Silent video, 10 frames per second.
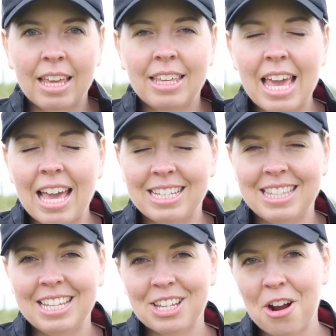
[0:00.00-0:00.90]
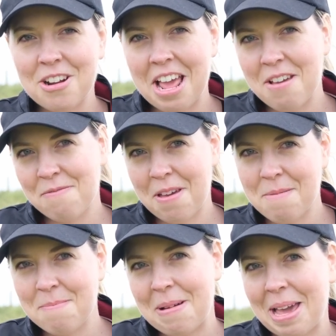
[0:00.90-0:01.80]
Yes, this current
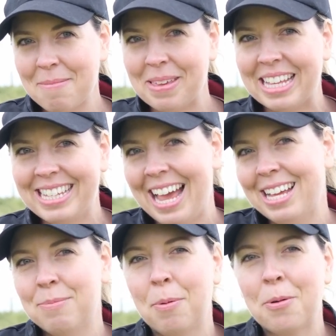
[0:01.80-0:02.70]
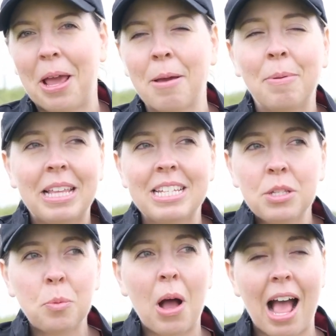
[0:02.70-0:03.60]
outfit might be a tad boring, but this
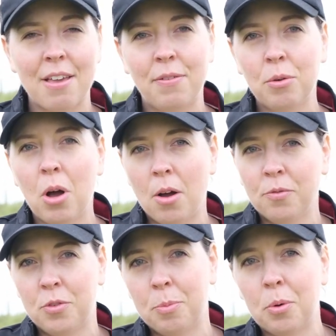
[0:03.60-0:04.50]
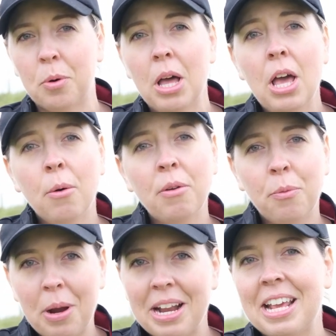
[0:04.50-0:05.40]
is what I feel comfortable with
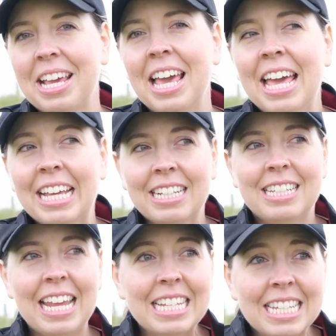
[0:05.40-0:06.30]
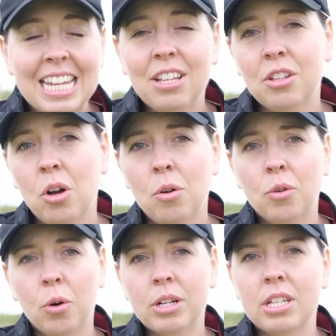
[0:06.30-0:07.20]
wearing day to day on the golf
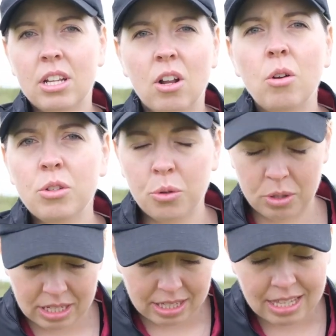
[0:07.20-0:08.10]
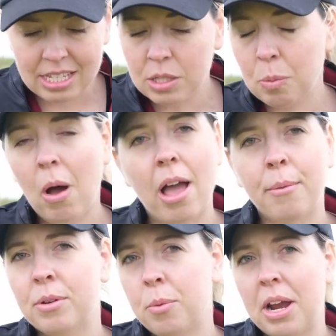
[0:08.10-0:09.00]
course, and then also like this is what I
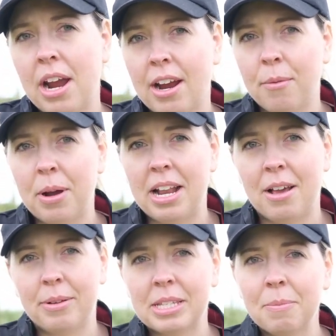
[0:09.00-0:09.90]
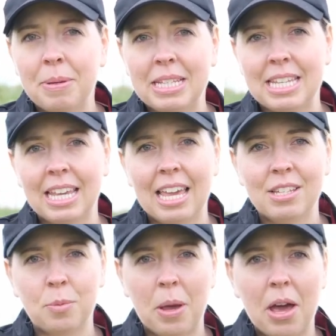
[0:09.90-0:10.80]
would wear when I was competing
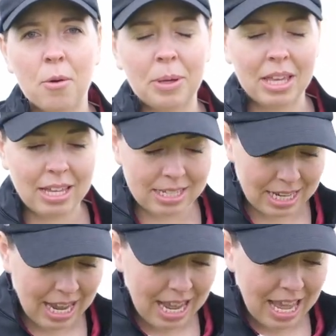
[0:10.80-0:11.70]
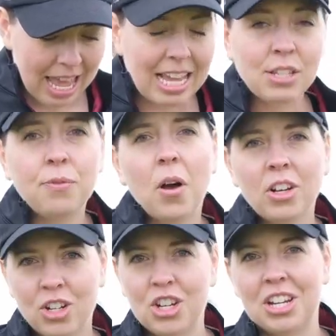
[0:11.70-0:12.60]
as well, because it's
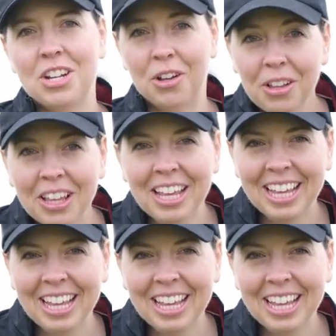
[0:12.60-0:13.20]
functional.